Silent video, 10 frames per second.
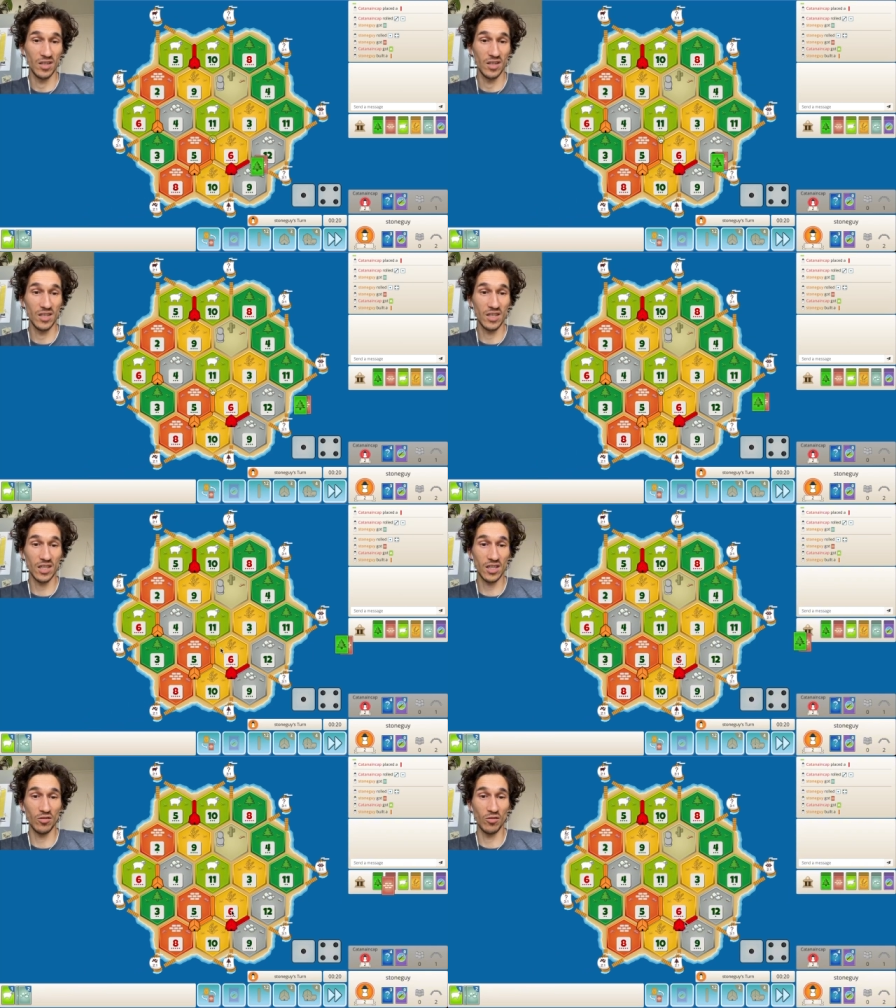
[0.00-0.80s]

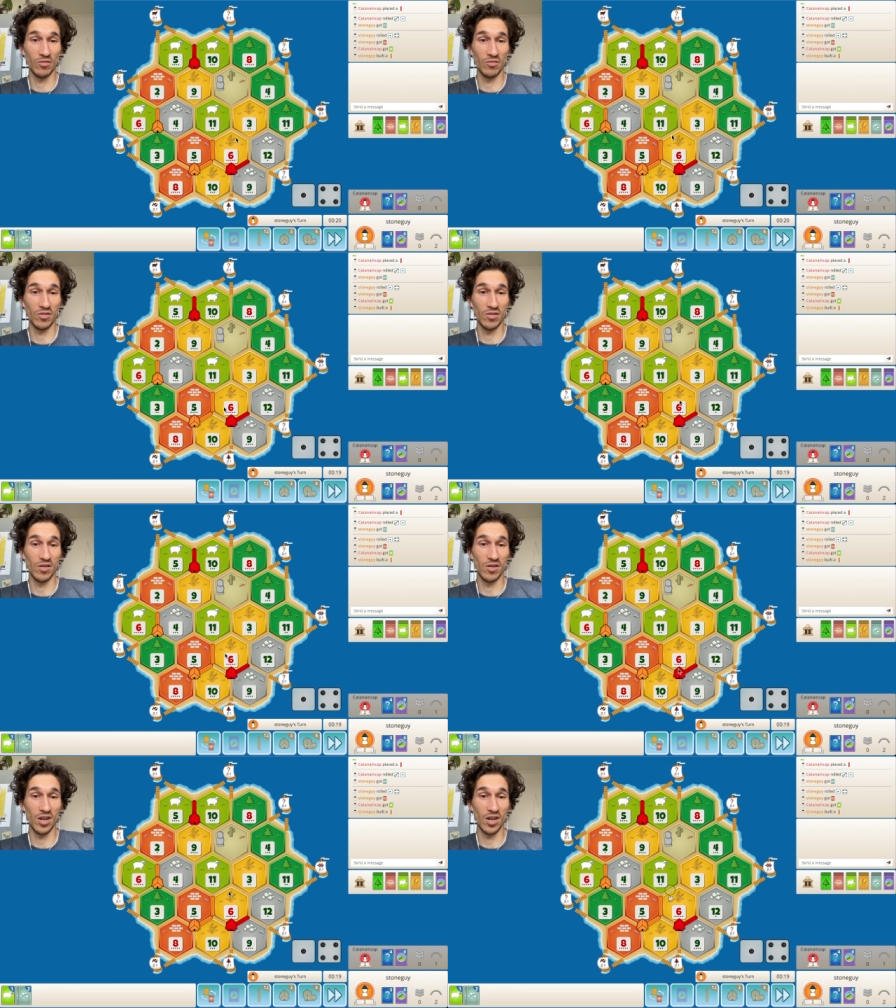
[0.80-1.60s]
Six on
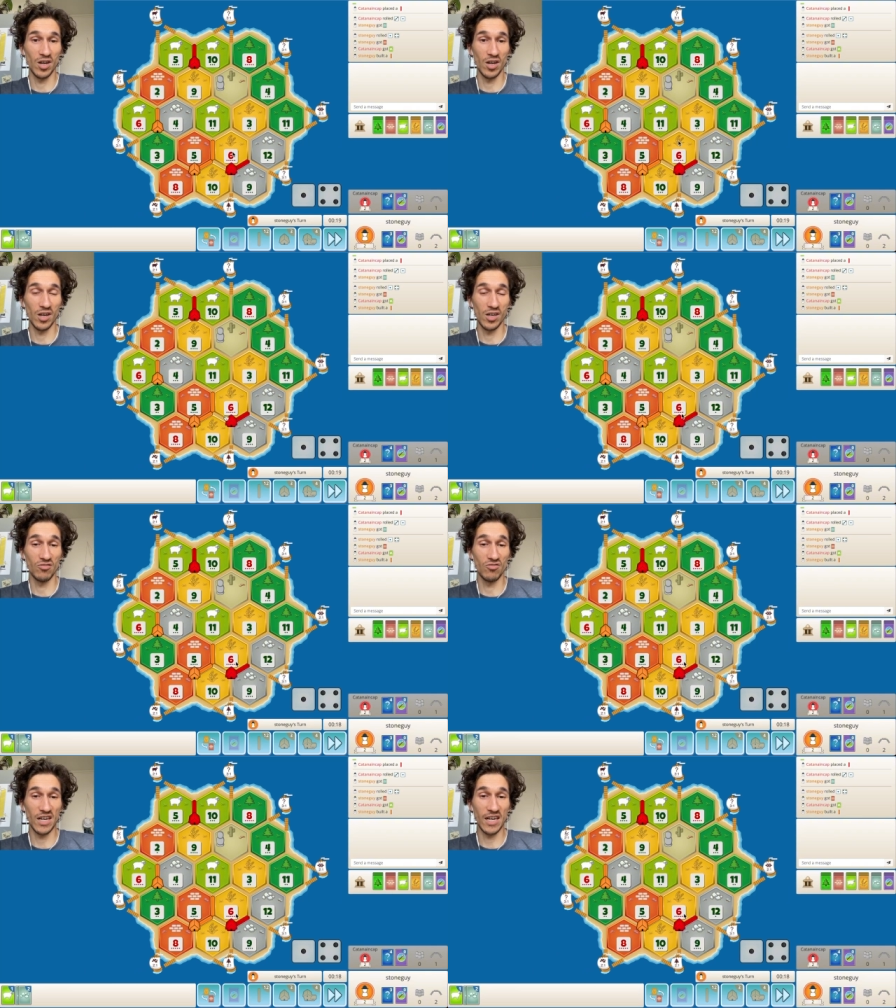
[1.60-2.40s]
uh,
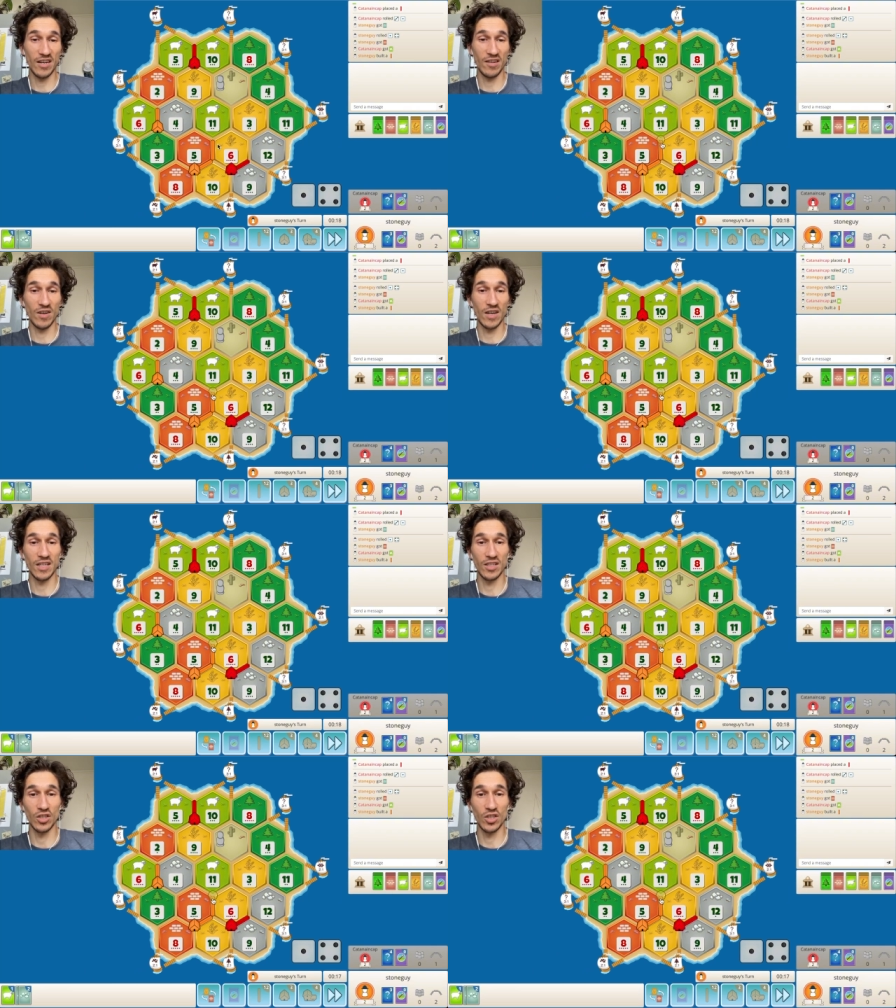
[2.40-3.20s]
grain, right?
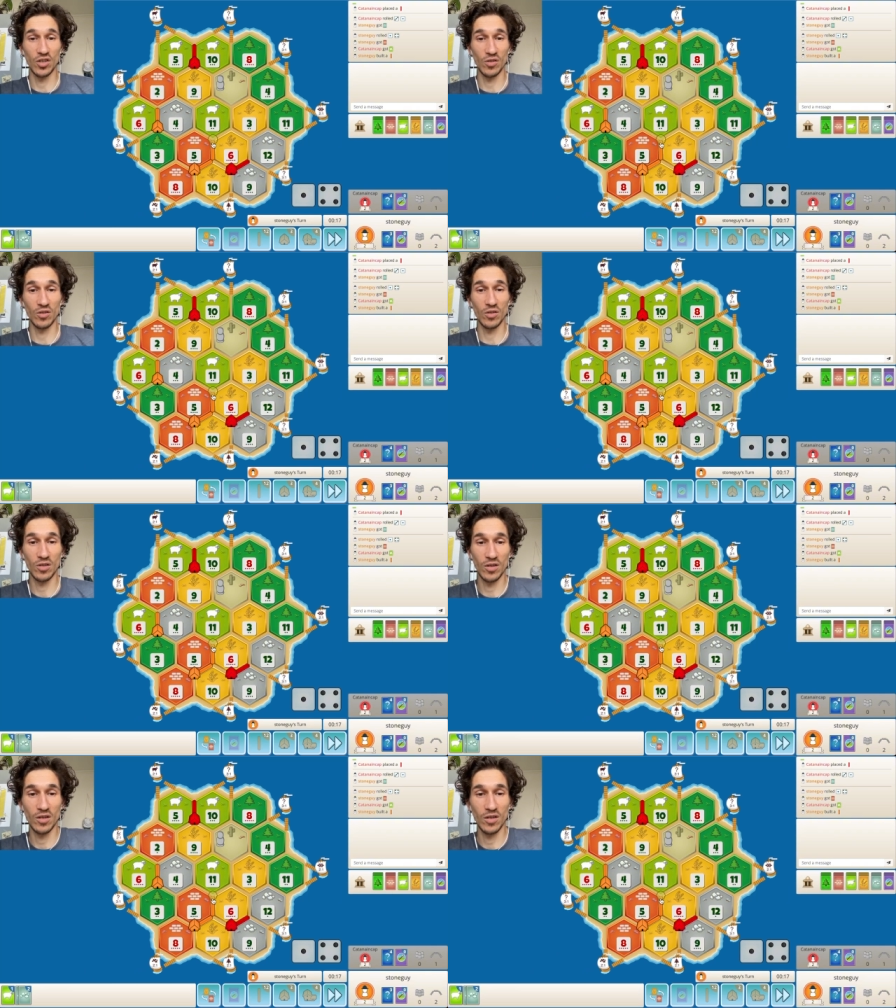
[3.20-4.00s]
It's good.
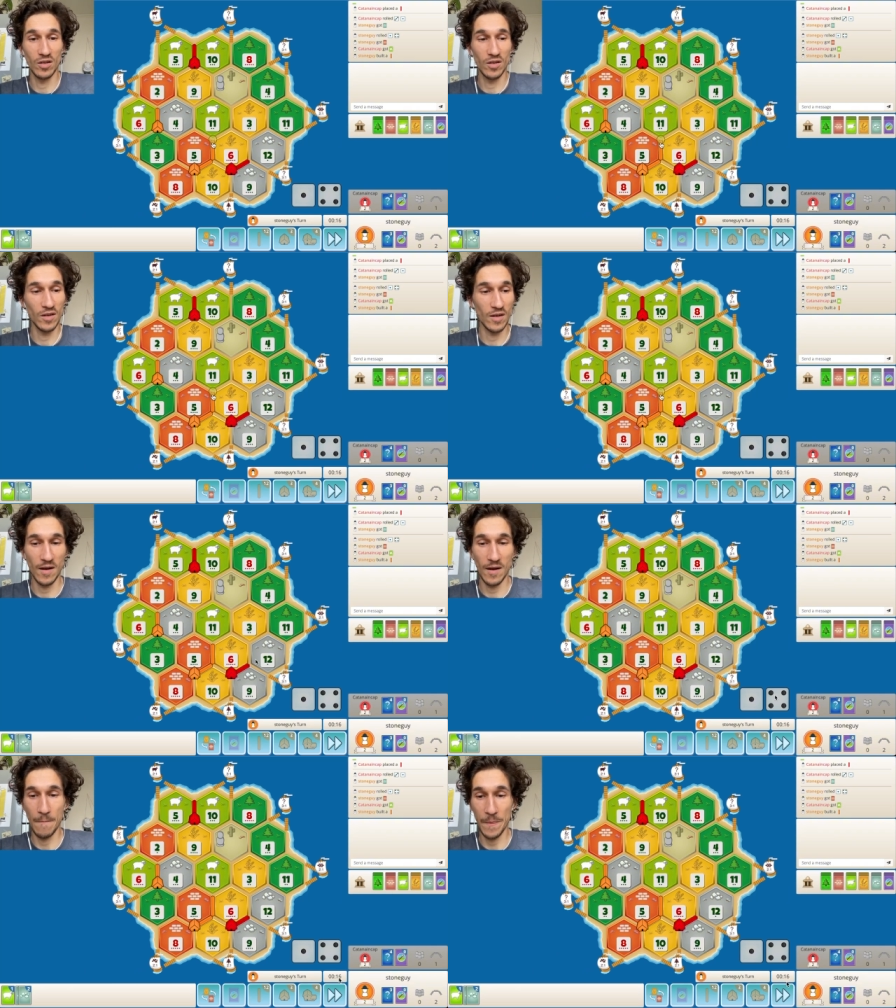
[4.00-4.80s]

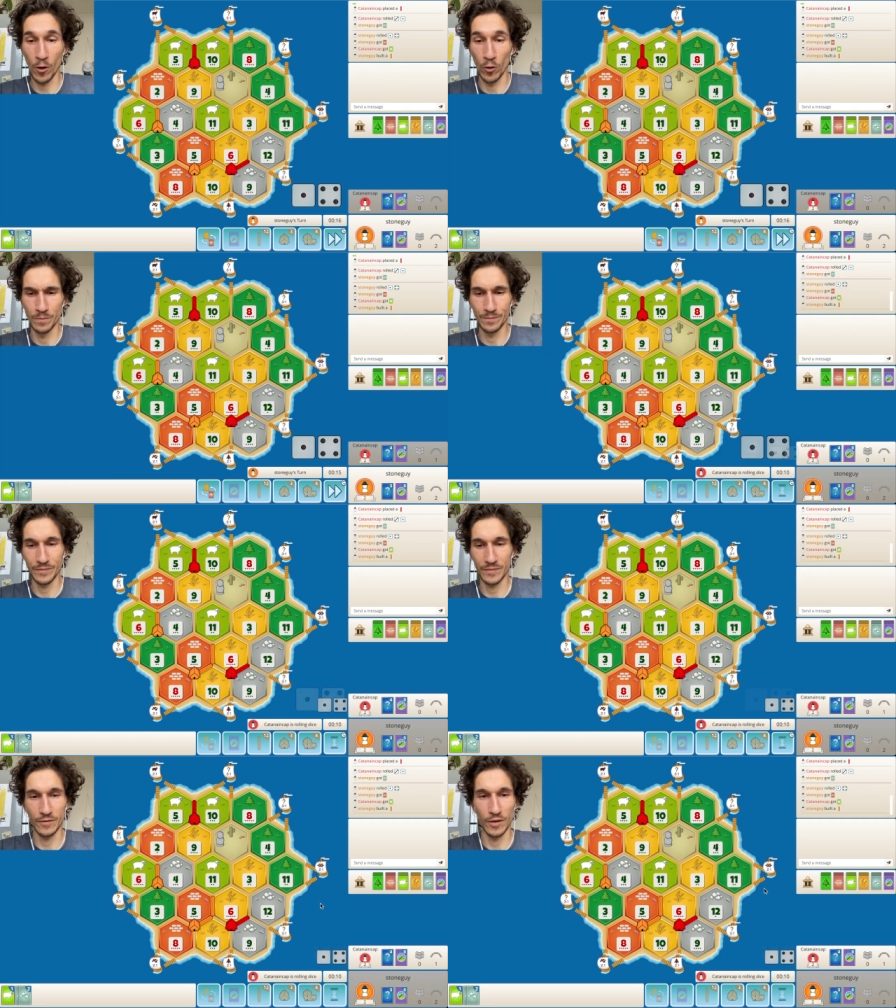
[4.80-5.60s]
Oh,
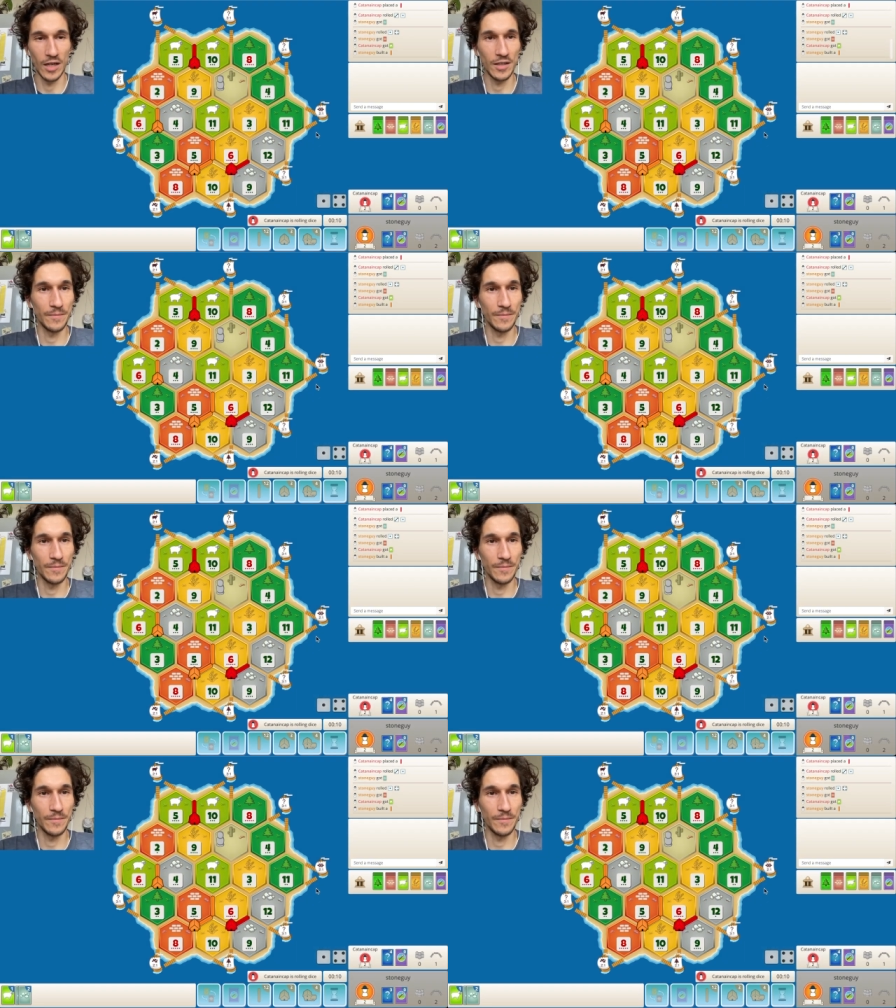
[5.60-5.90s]
forgot.